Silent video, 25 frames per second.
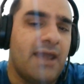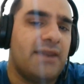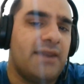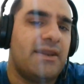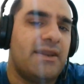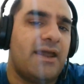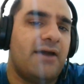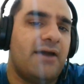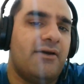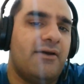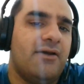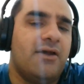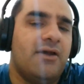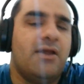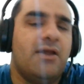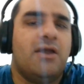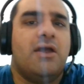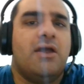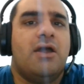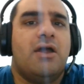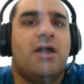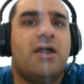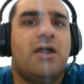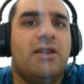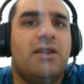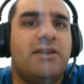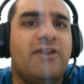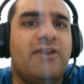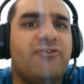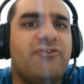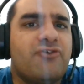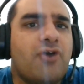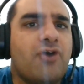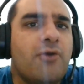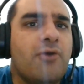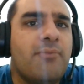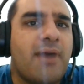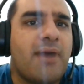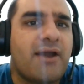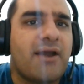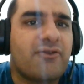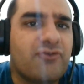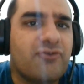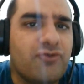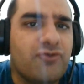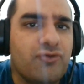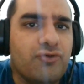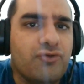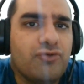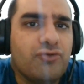Now, let's go back
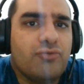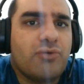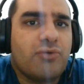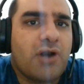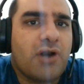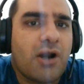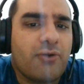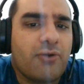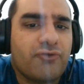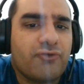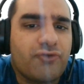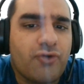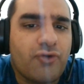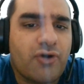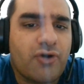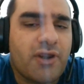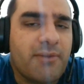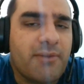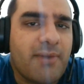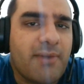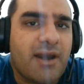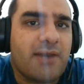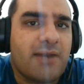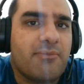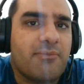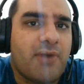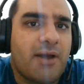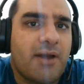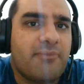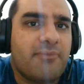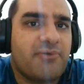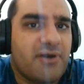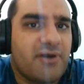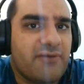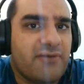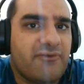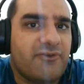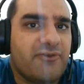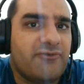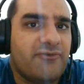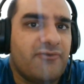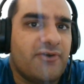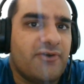to what I was talking about in my previous